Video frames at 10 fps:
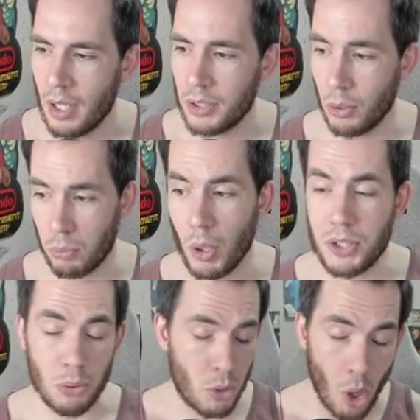What
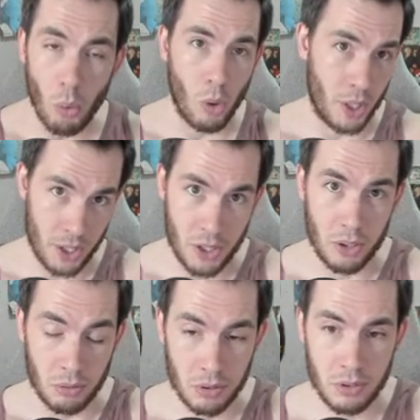you don't want to
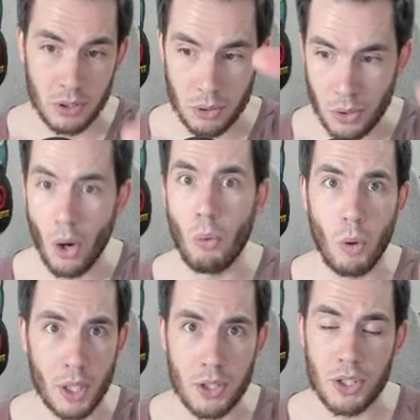do, you don't
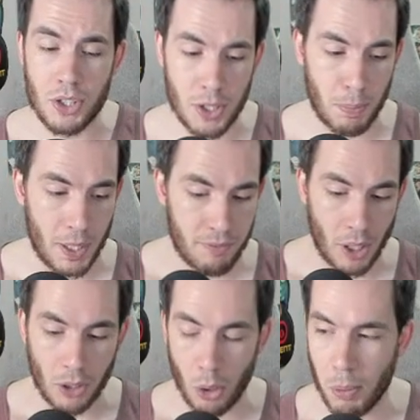want to just display
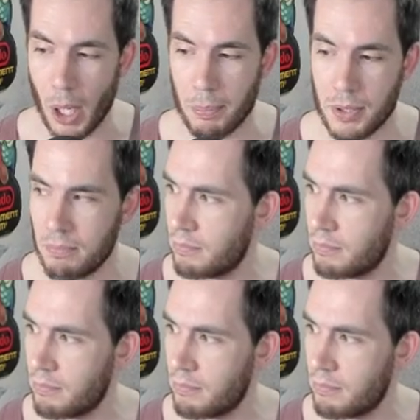Funko Pops.